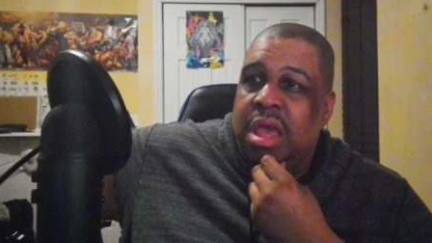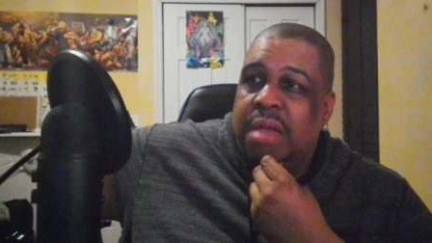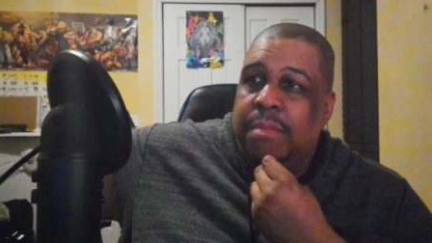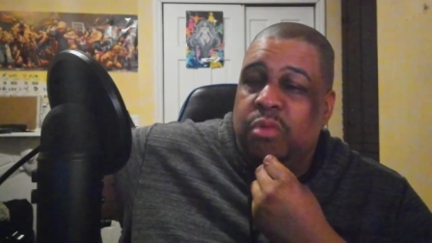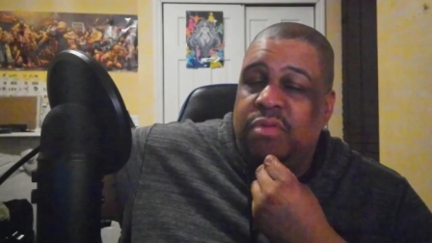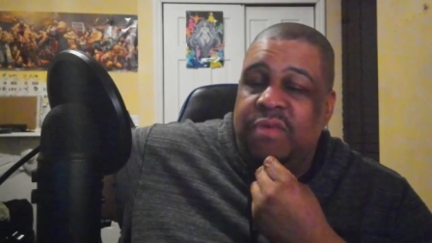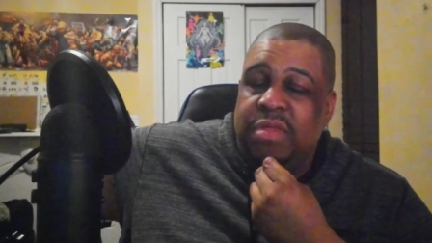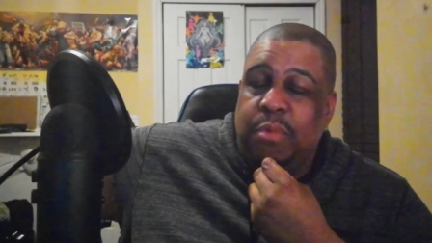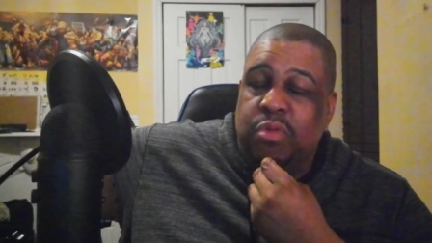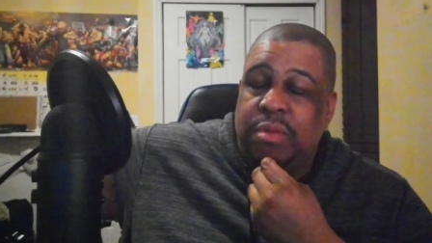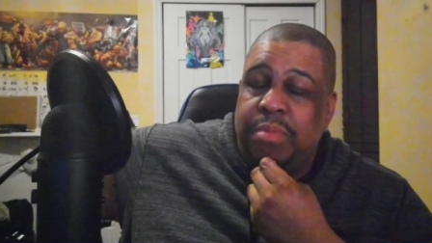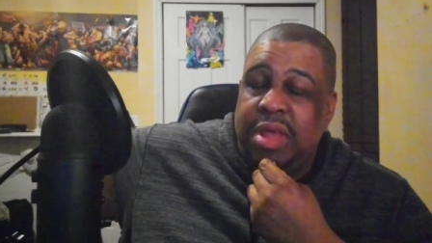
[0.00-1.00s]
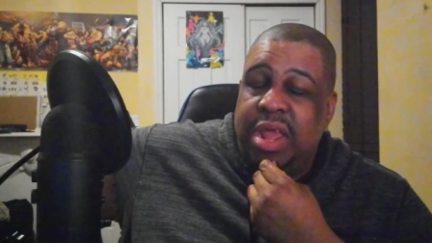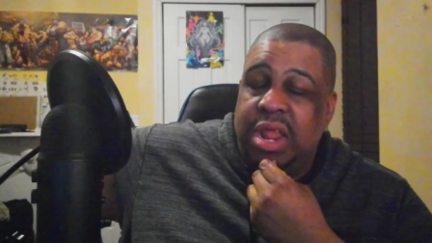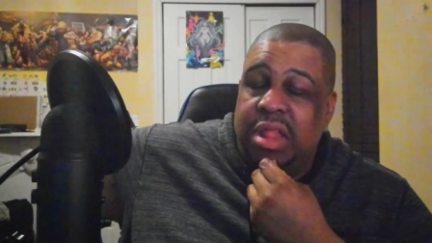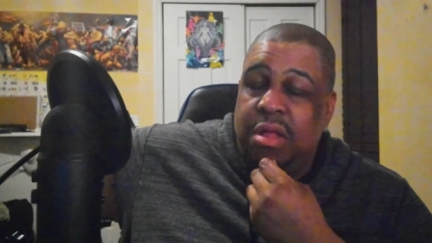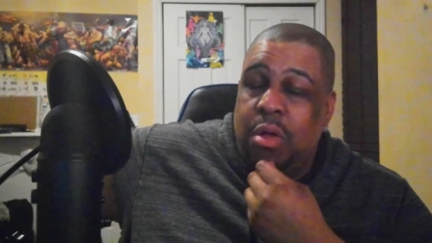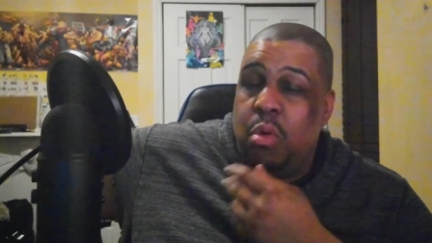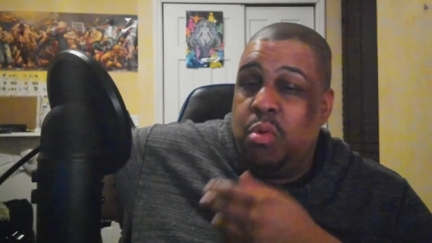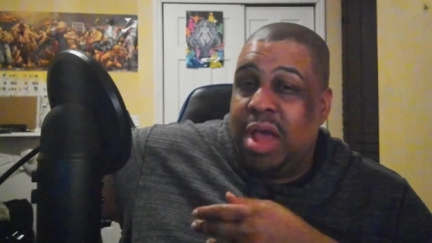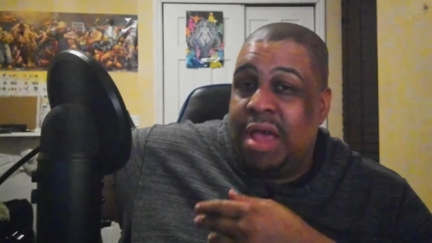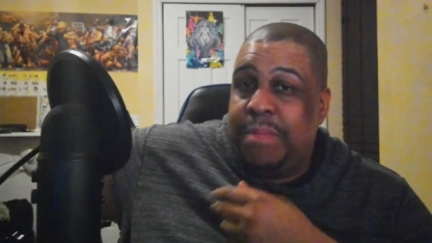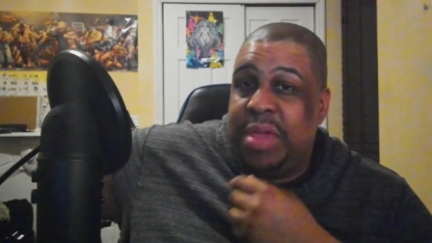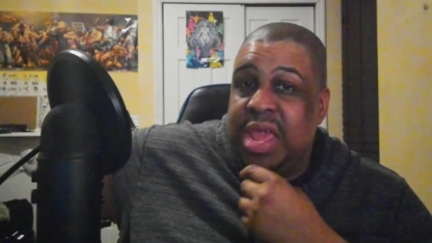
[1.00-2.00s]
most of us mostly played either old
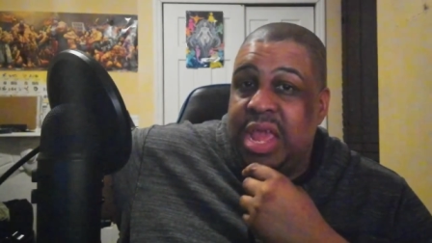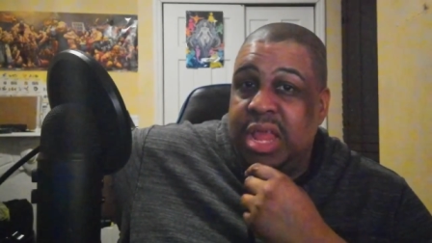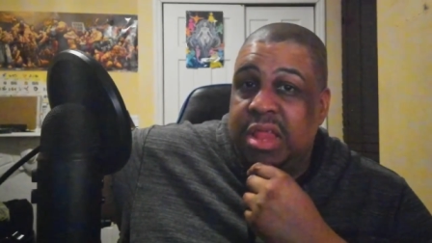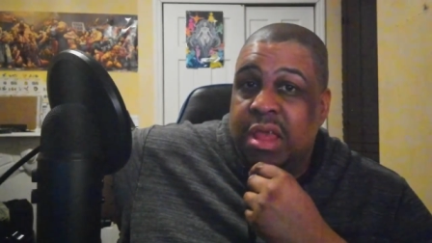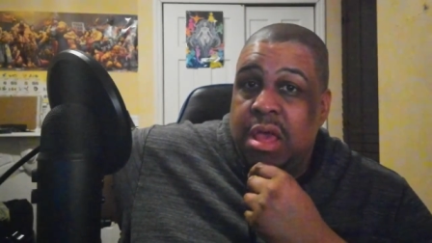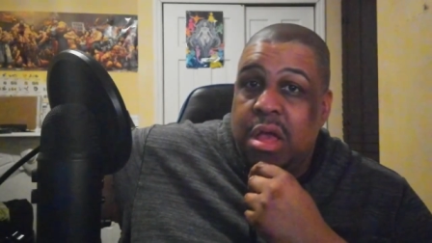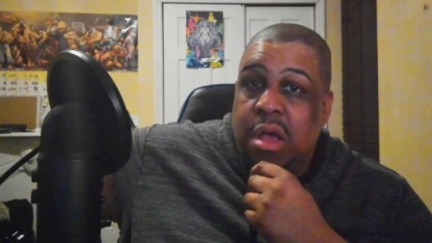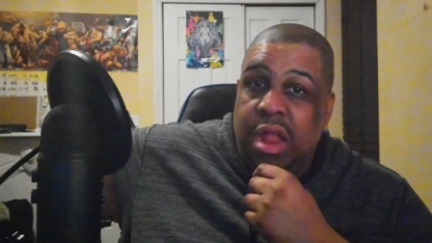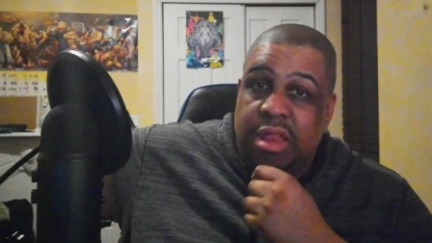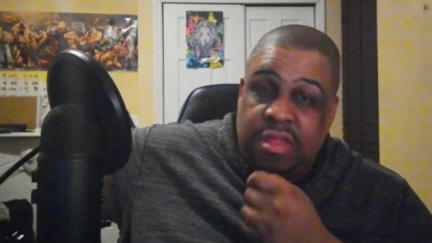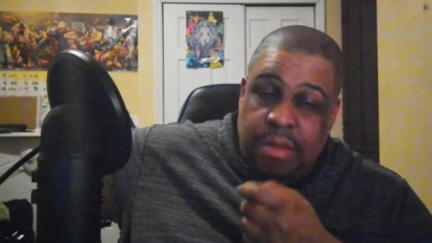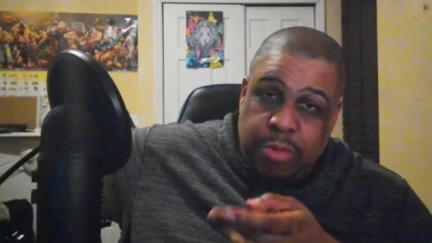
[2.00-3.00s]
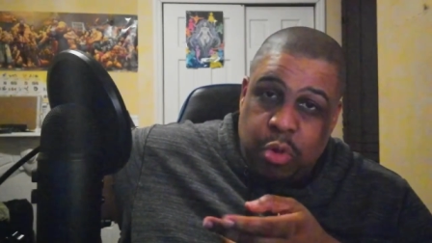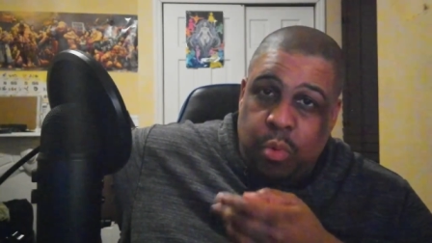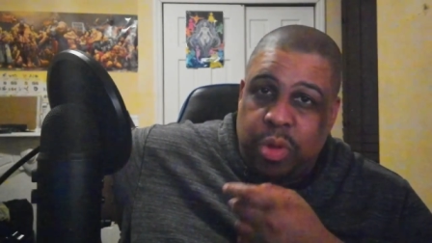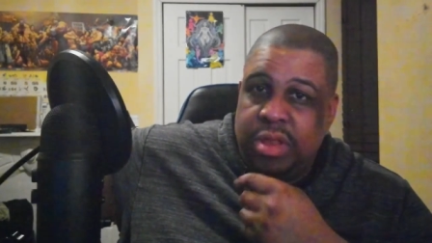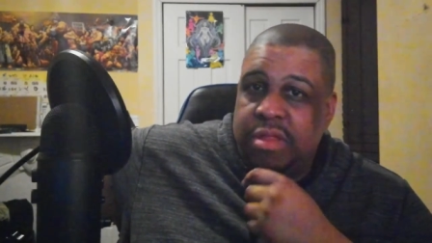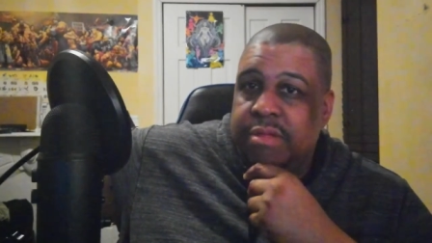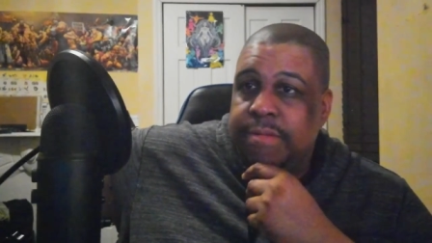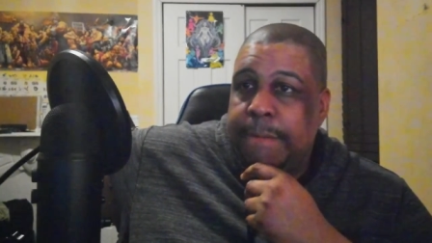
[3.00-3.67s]
I Ps and some new ones,